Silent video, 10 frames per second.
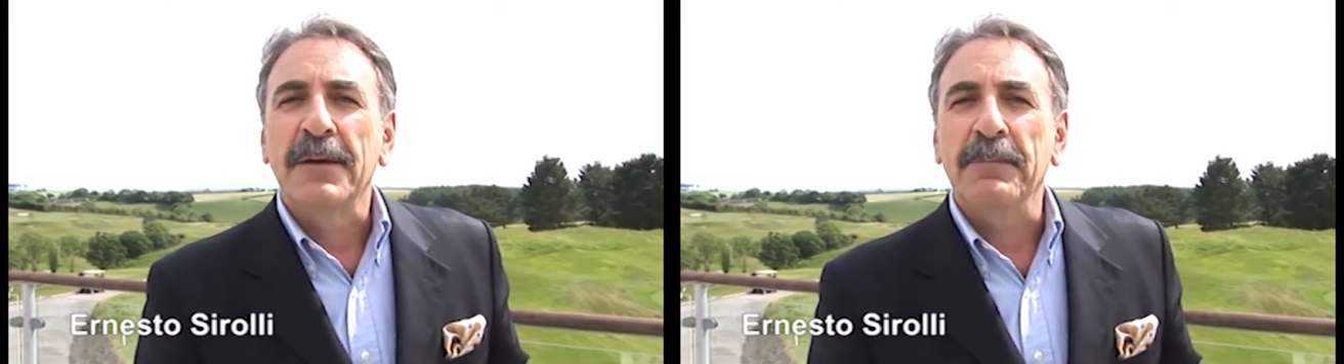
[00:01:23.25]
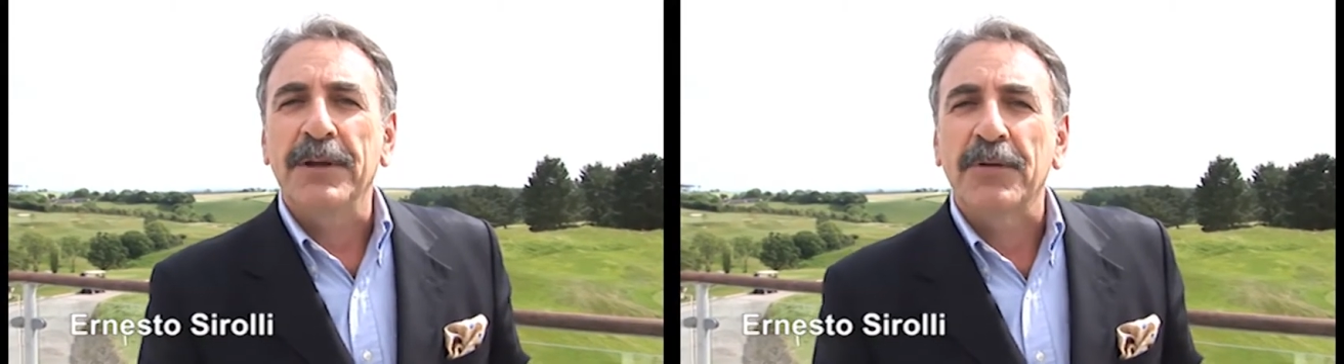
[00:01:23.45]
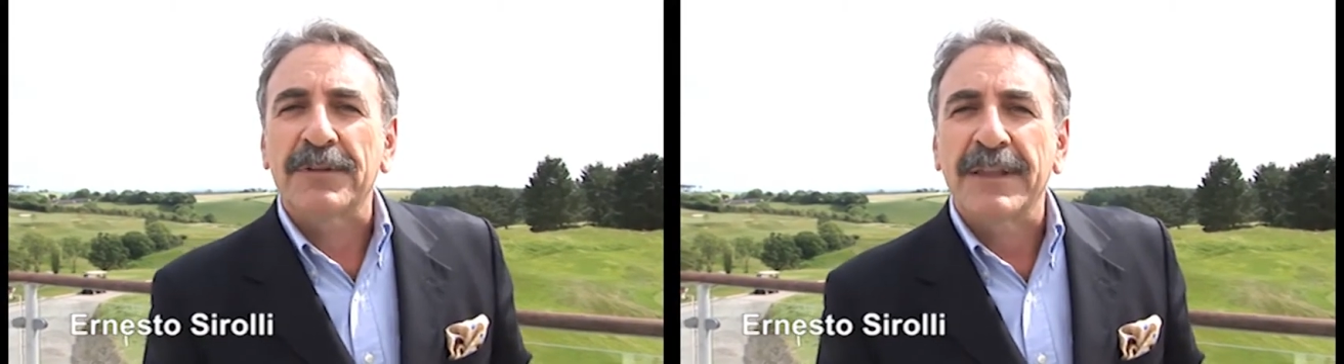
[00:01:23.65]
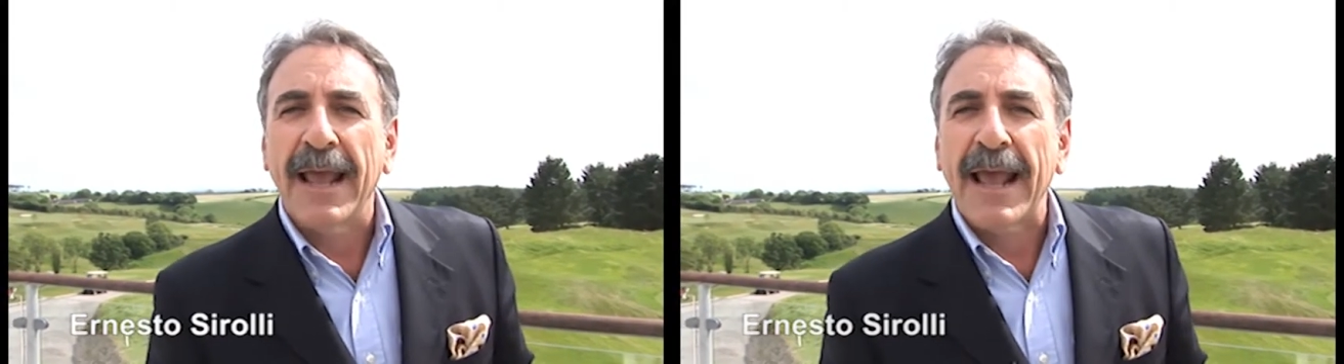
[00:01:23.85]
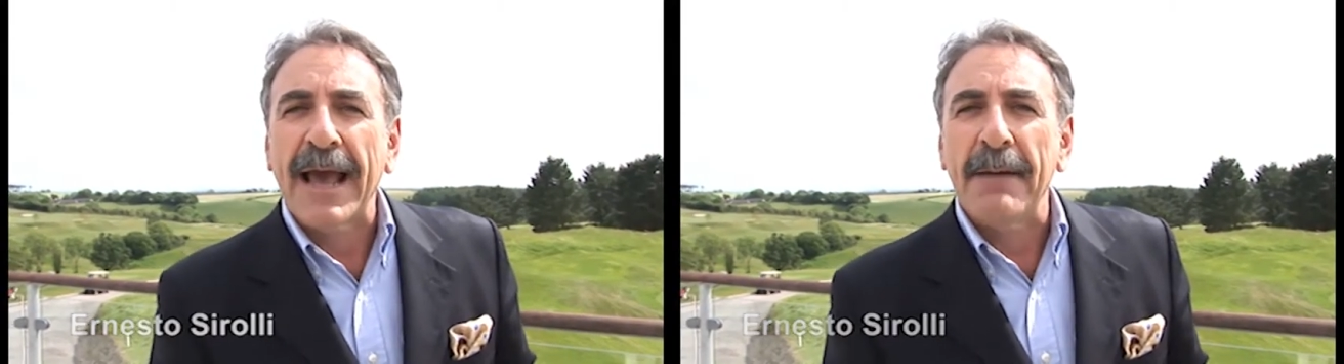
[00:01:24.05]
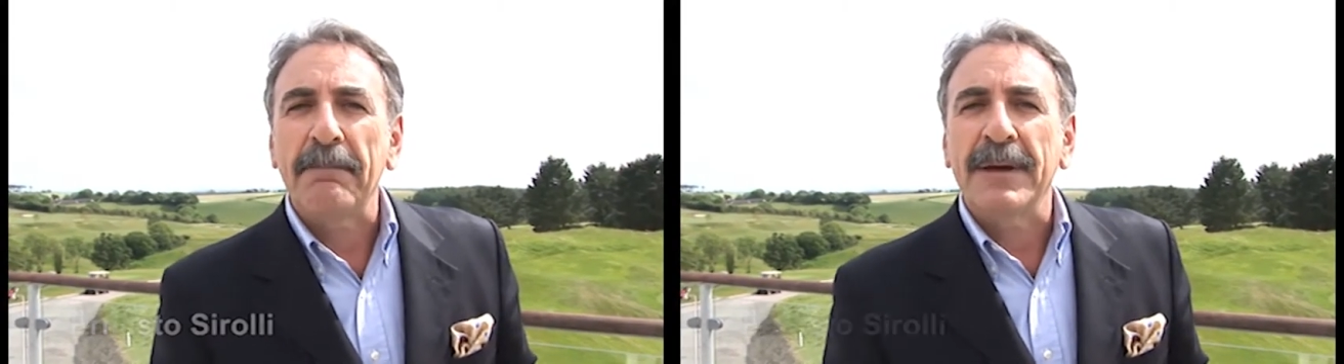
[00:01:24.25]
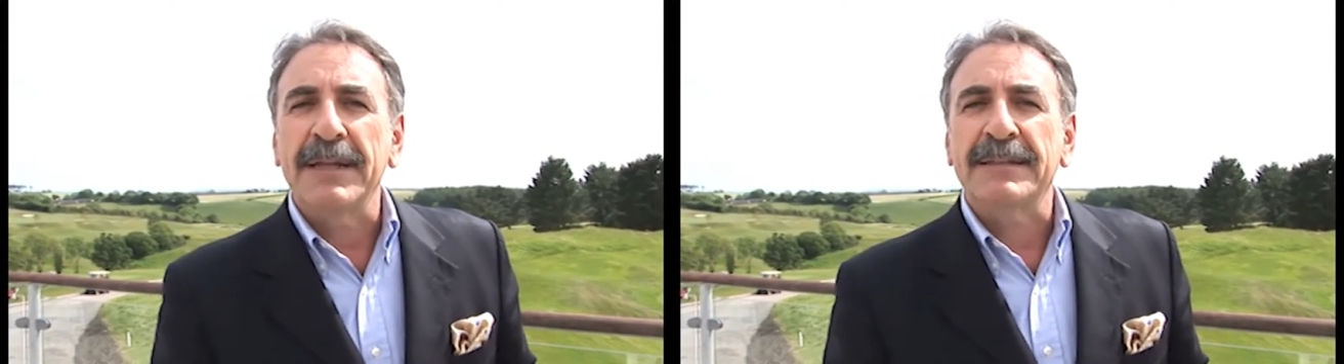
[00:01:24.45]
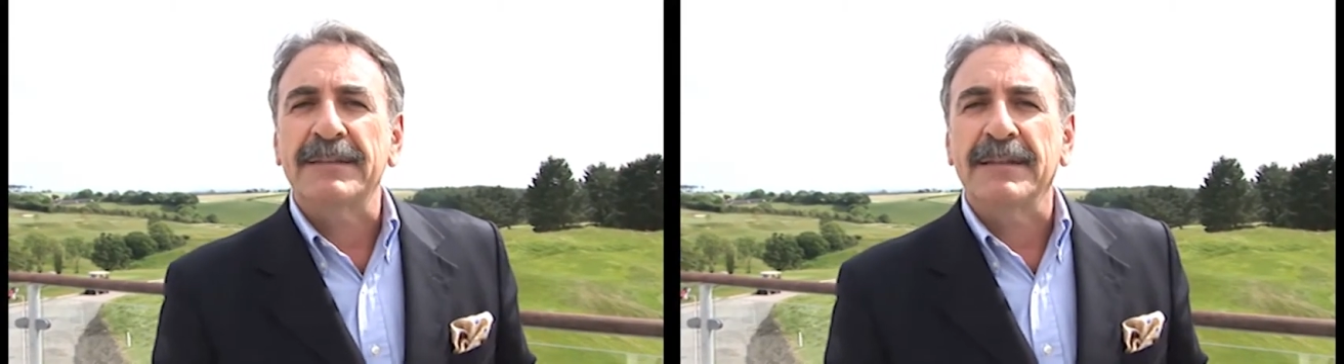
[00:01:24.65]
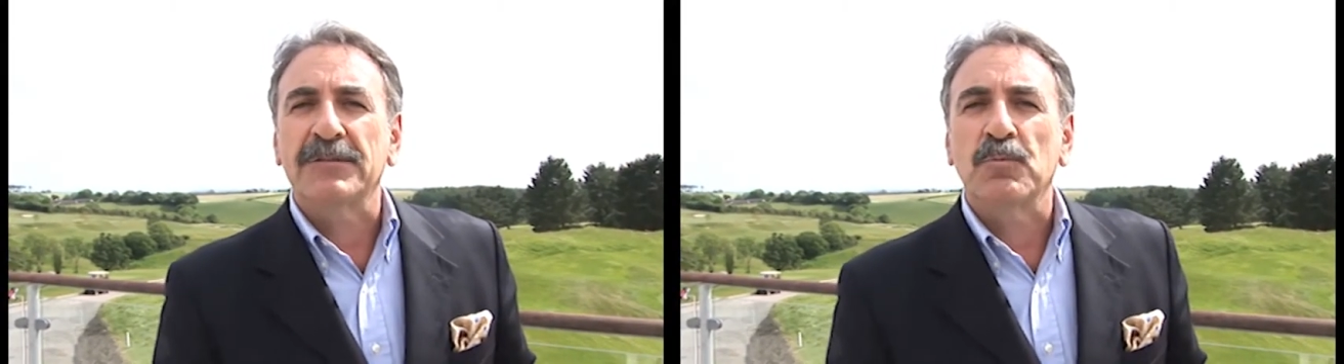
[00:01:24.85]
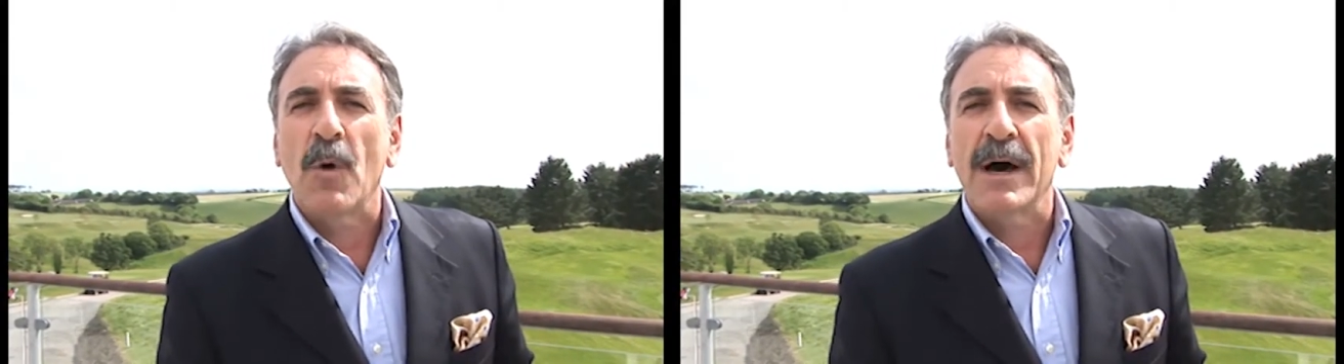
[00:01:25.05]
because the company that
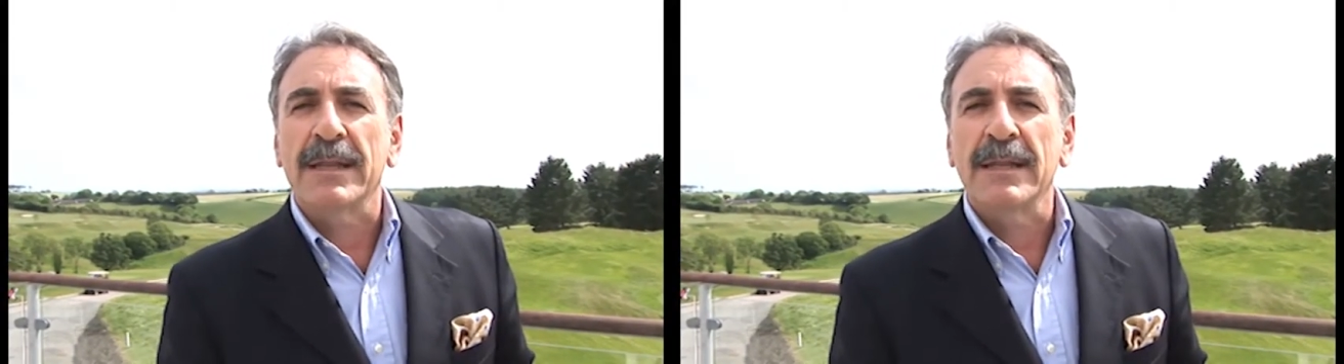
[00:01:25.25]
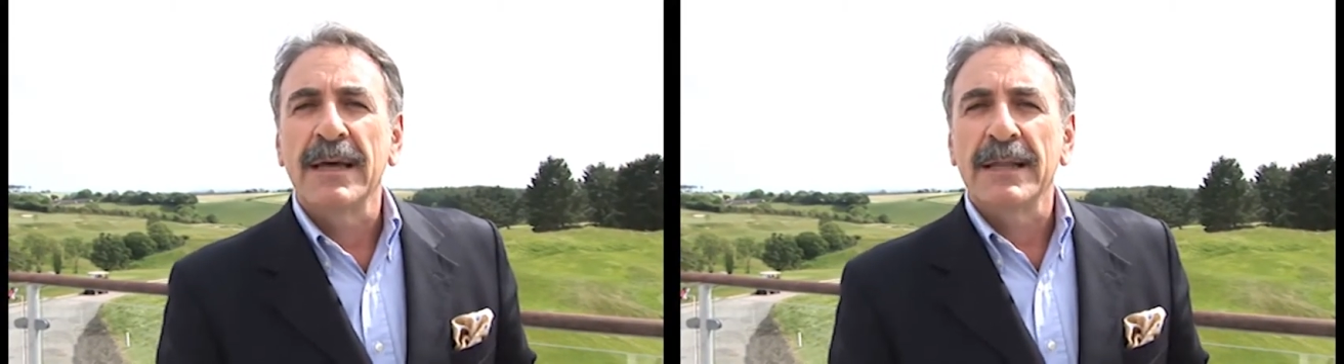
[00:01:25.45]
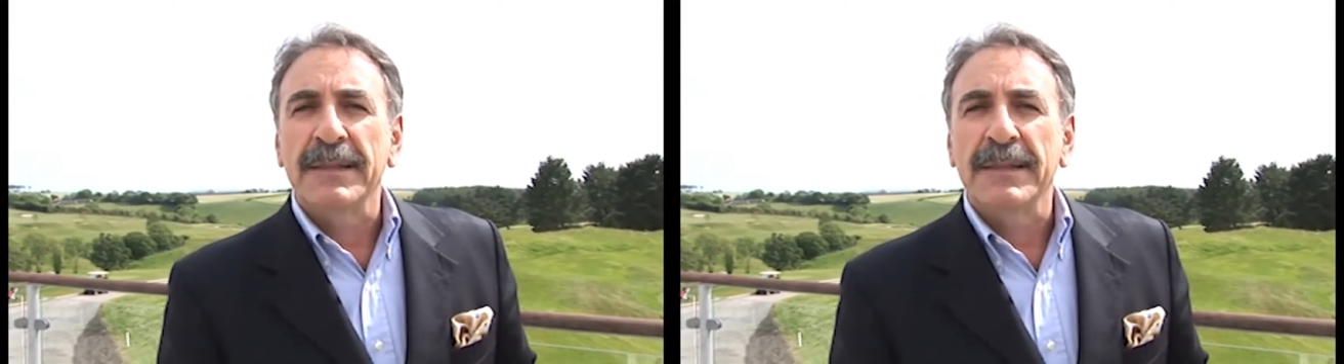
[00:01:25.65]
has won